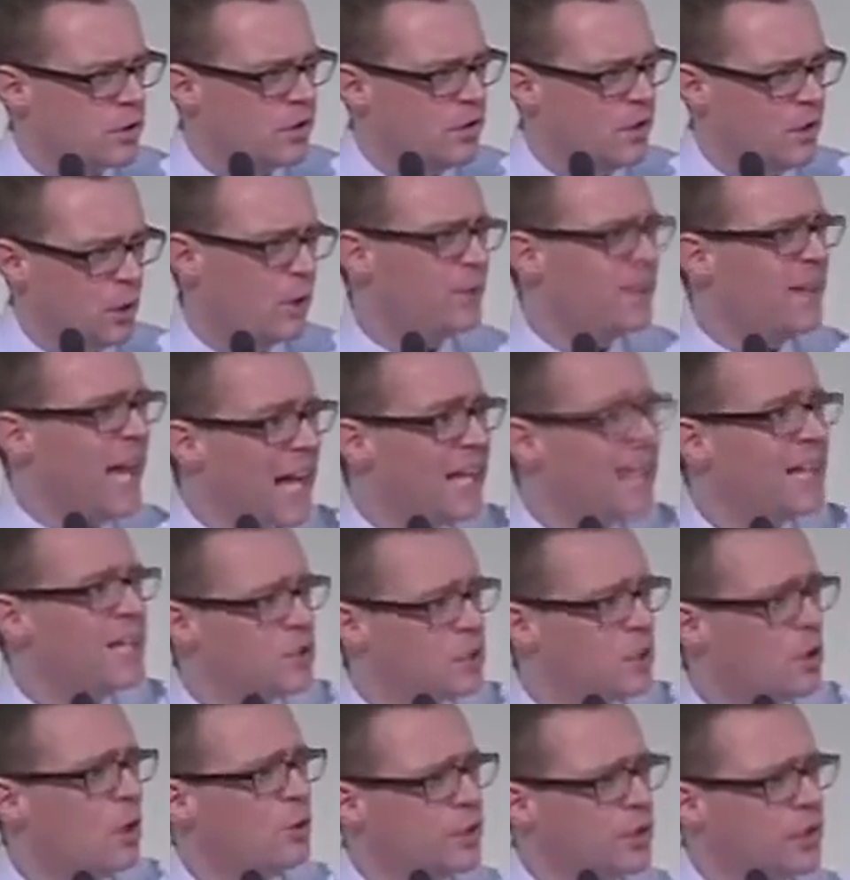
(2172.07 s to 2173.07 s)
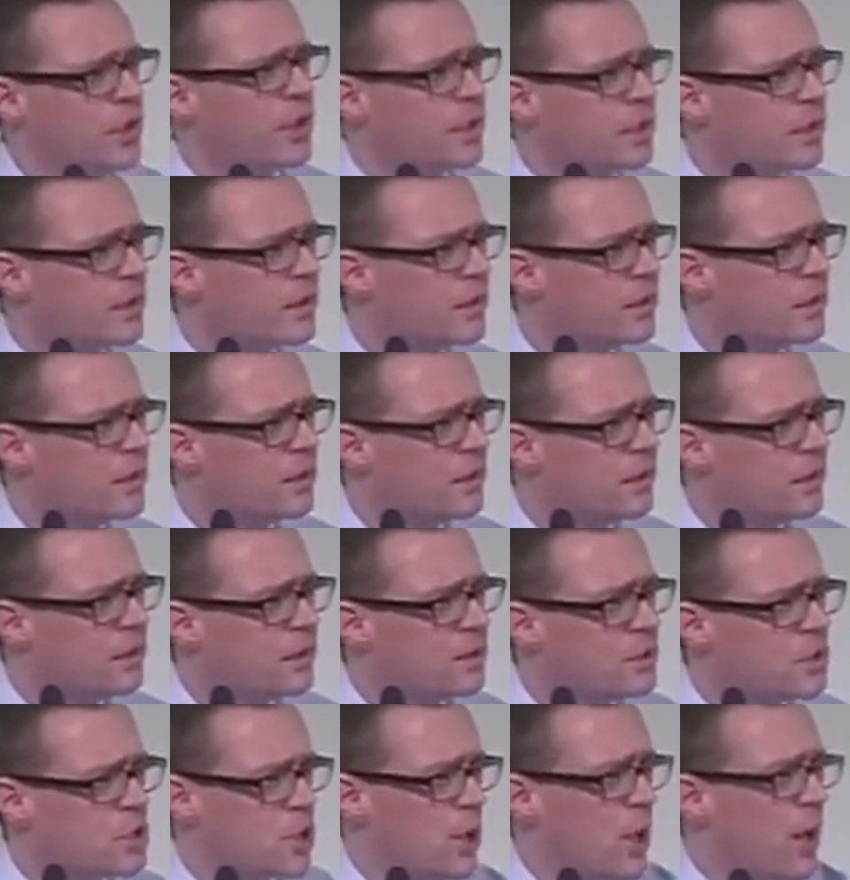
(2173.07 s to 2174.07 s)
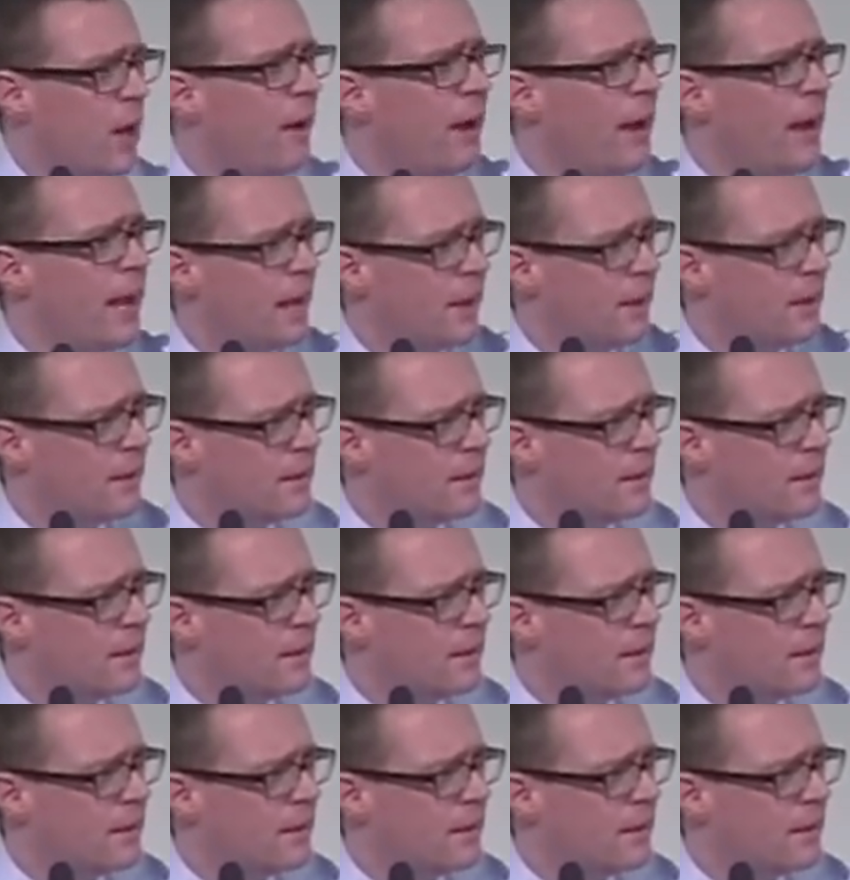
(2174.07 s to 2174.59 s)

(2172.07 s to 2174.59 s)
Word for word: You know what that is, don't you? Slurry.